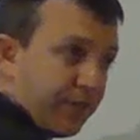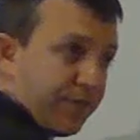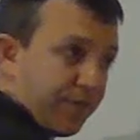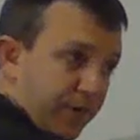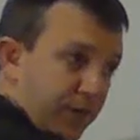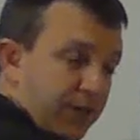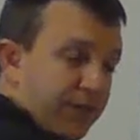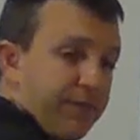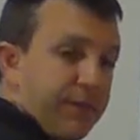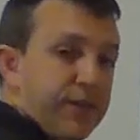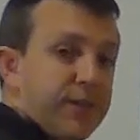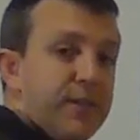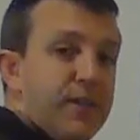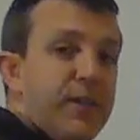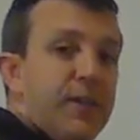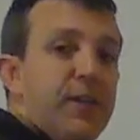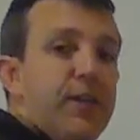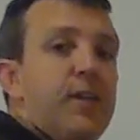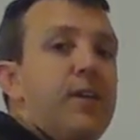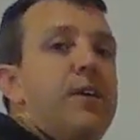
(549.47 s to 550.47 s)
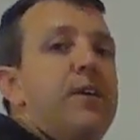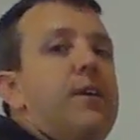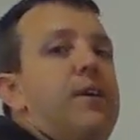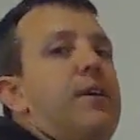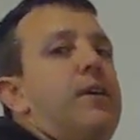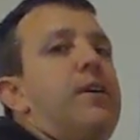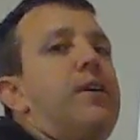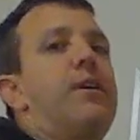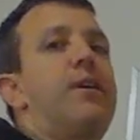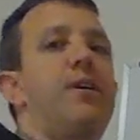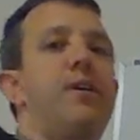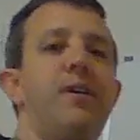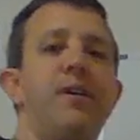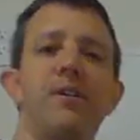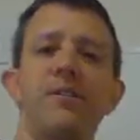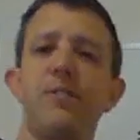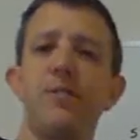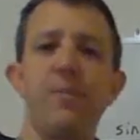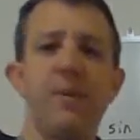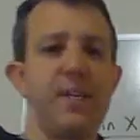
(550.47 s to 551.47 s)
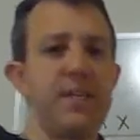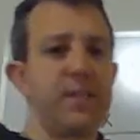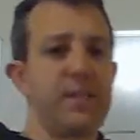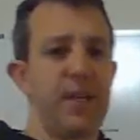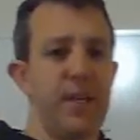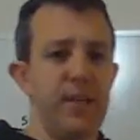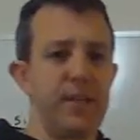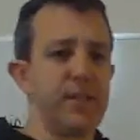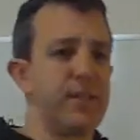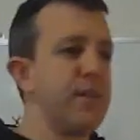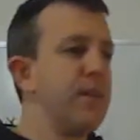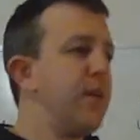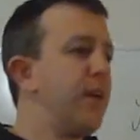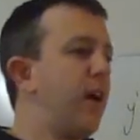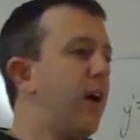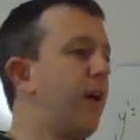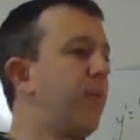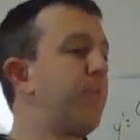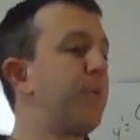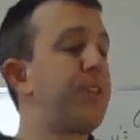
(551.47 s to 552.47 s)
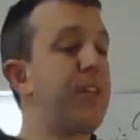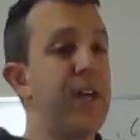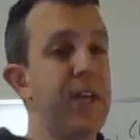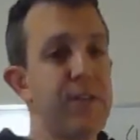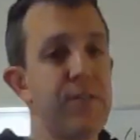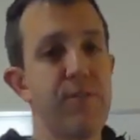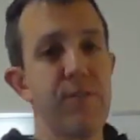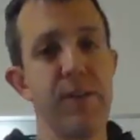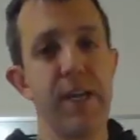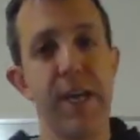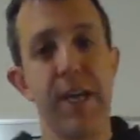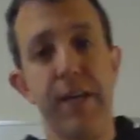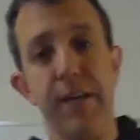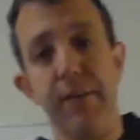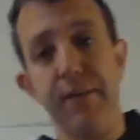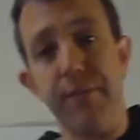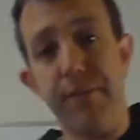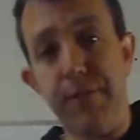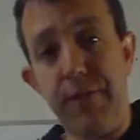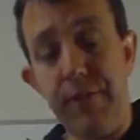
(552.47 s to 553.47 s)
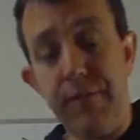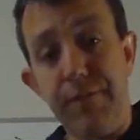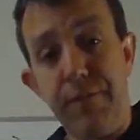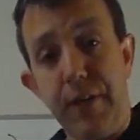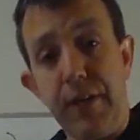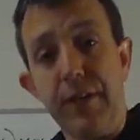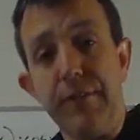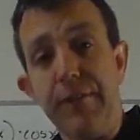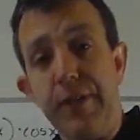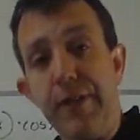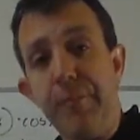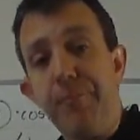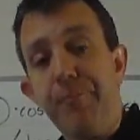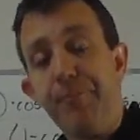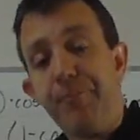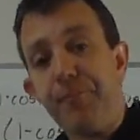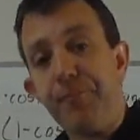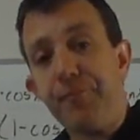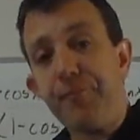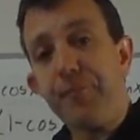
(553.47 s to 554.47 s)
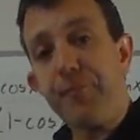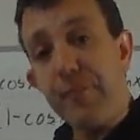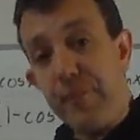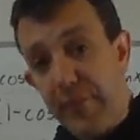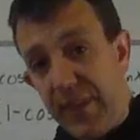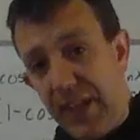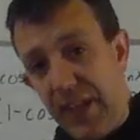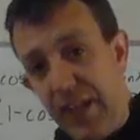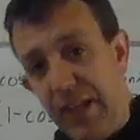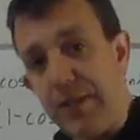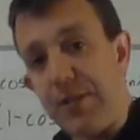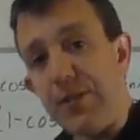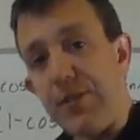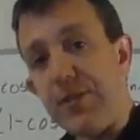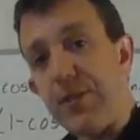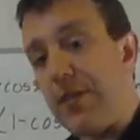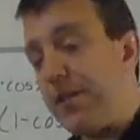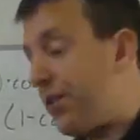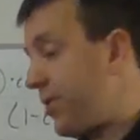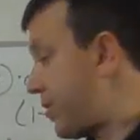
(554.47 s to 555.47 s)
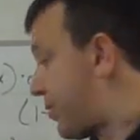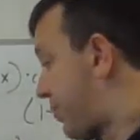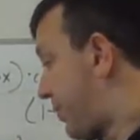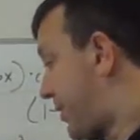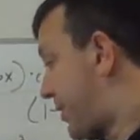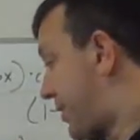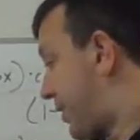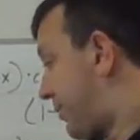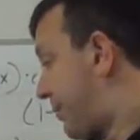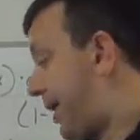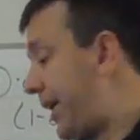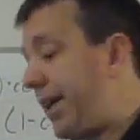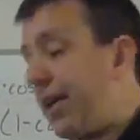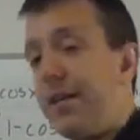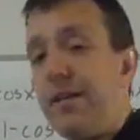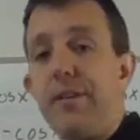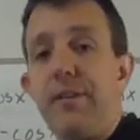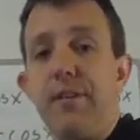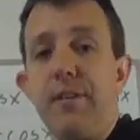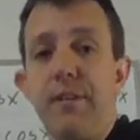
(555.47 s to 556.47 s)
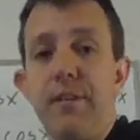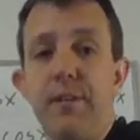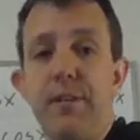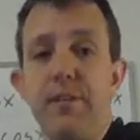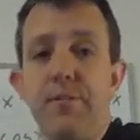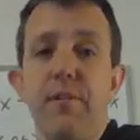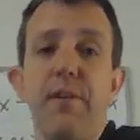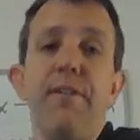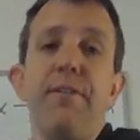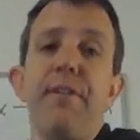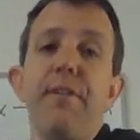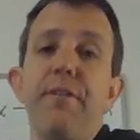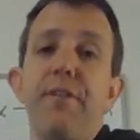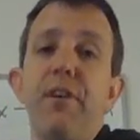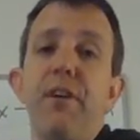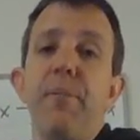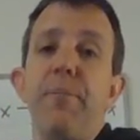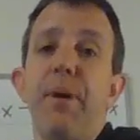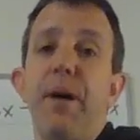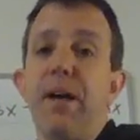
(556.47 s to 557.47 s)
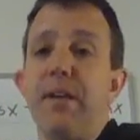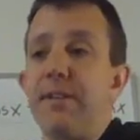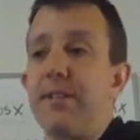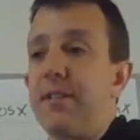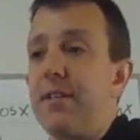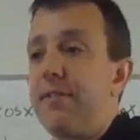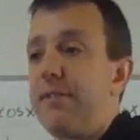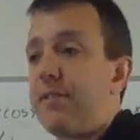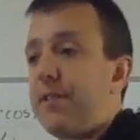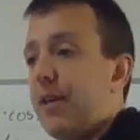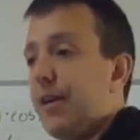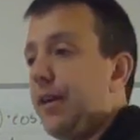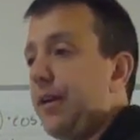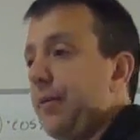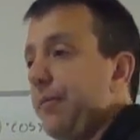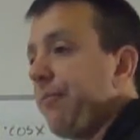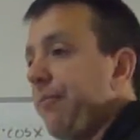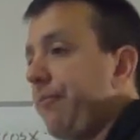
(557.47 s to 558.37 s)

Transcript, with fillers: in front of it, too many signs, um, with an extra negative in front of it, it's just going to switch and make it, the derivative here a positive sign.